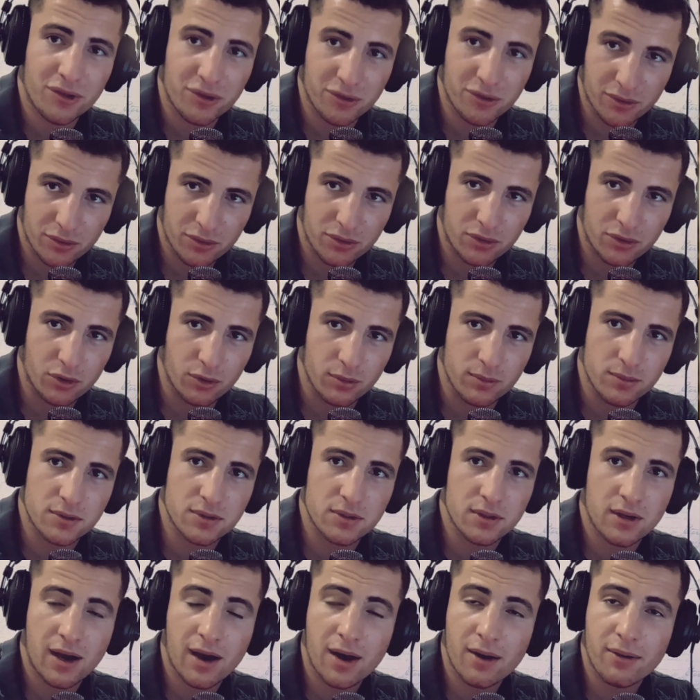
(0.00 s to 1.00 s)
your
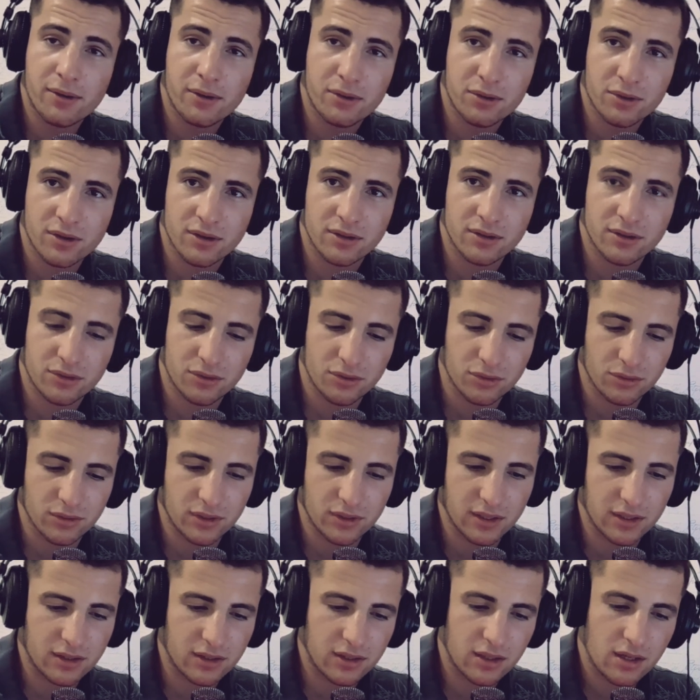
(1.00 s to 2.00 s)
troops. How are you gonna do
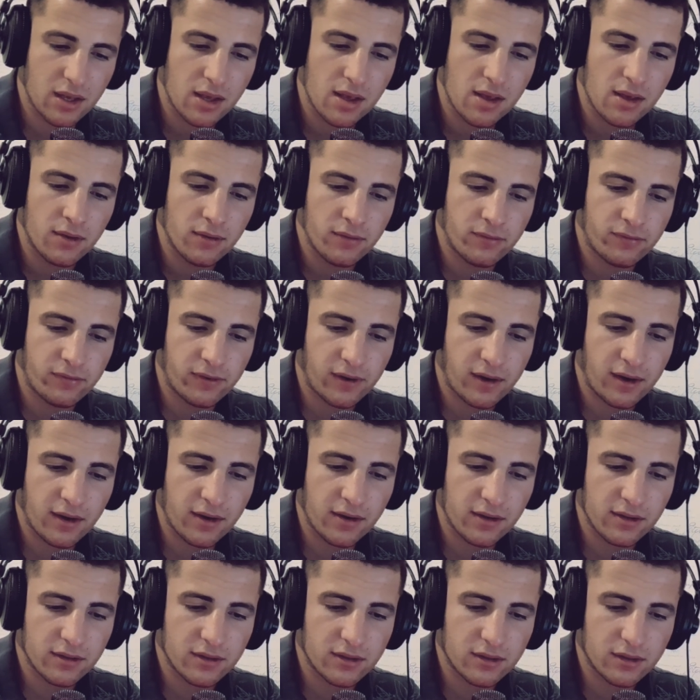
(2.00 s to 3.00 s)
that?
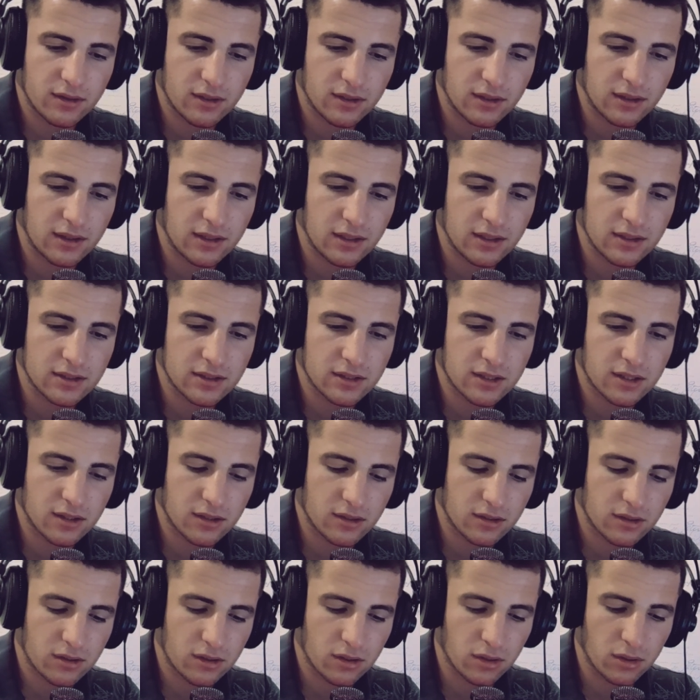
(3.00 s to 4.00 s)
Find the
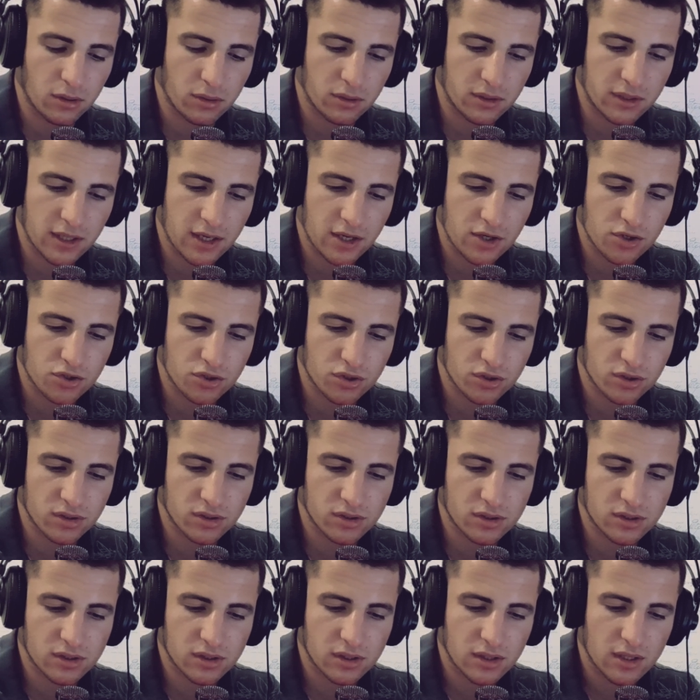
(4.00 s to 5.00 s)
distant
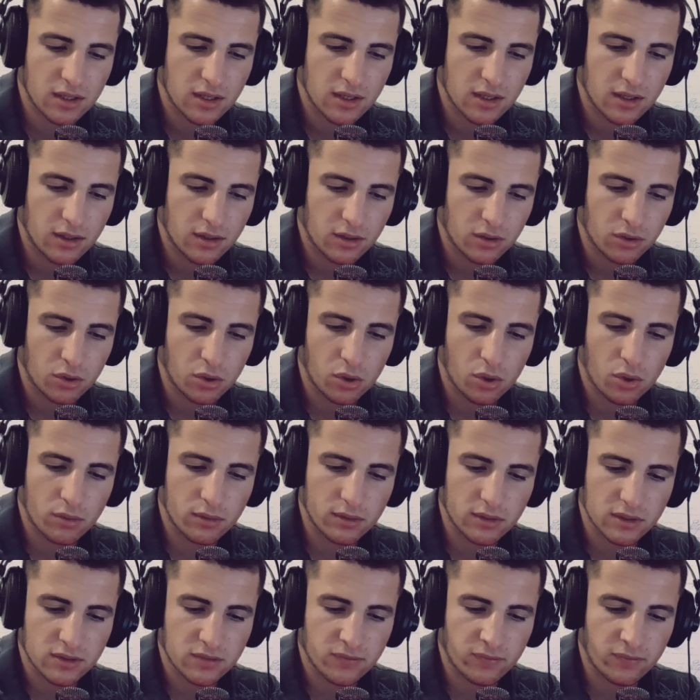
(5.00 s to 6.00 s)
locations, go
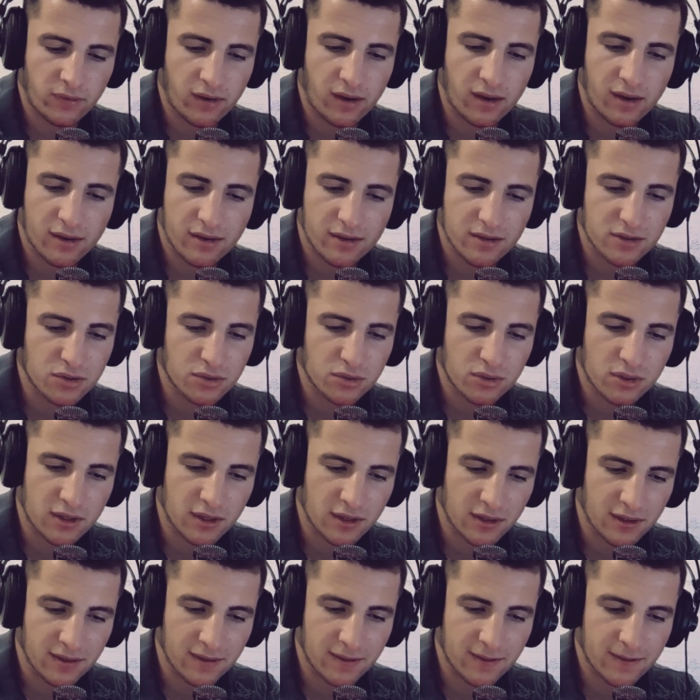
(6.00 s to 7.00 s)
as far as you
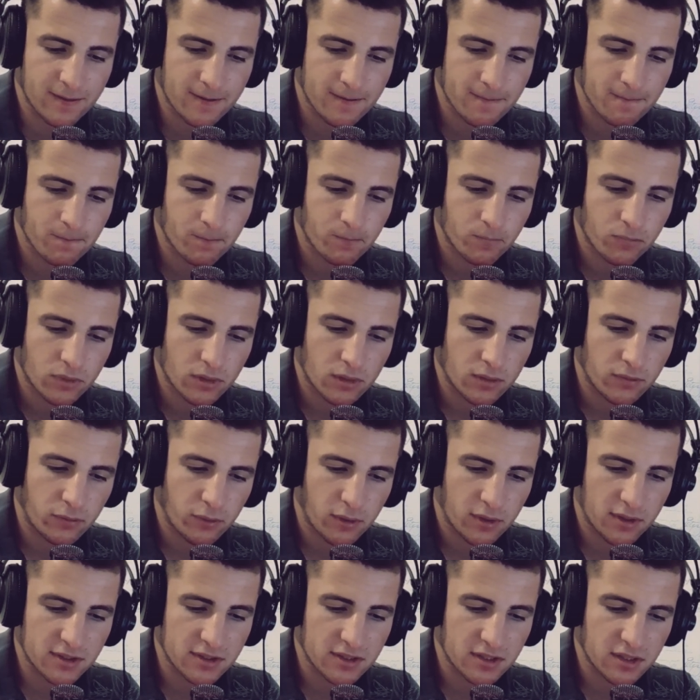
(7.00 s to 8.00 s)
can.
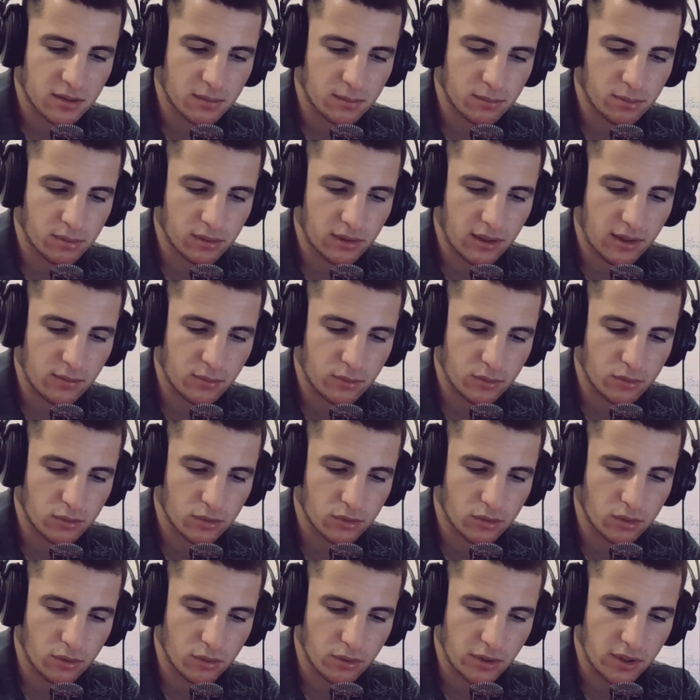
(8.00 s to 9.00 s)
For example, I want to
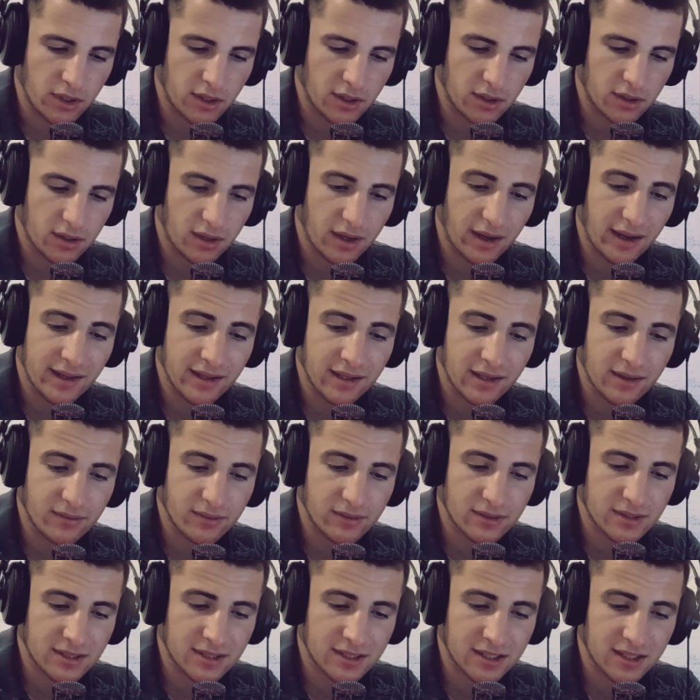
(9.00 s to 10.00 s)
go here and I
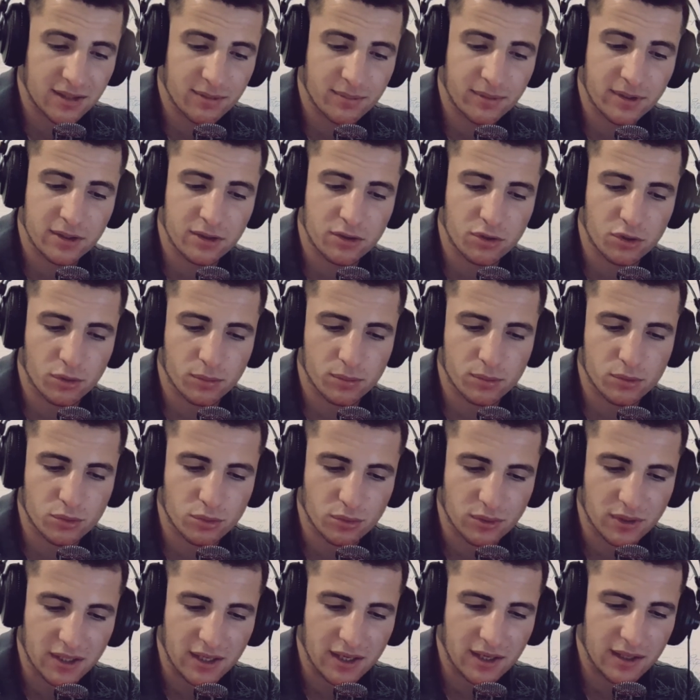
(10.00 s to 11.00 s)
will send my troops
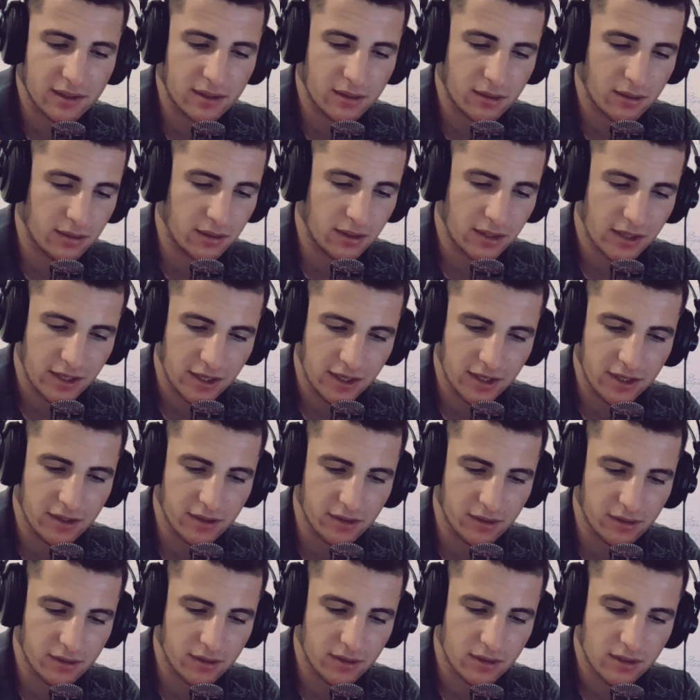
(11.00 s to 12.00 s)
to gather
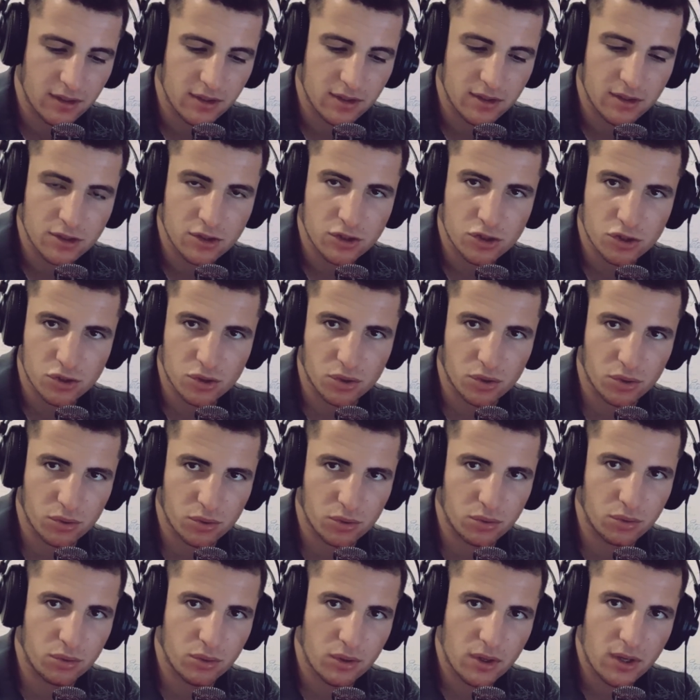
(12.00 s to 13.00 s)
here.
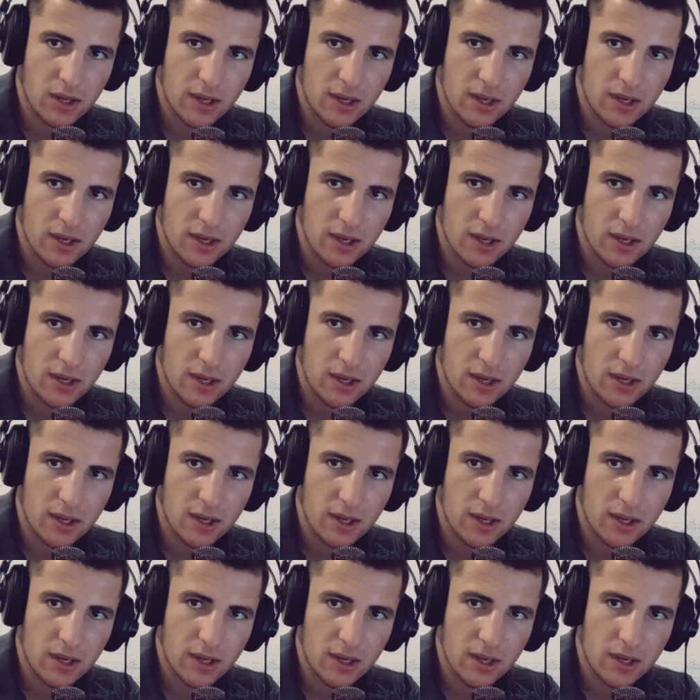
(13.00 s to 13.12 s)
So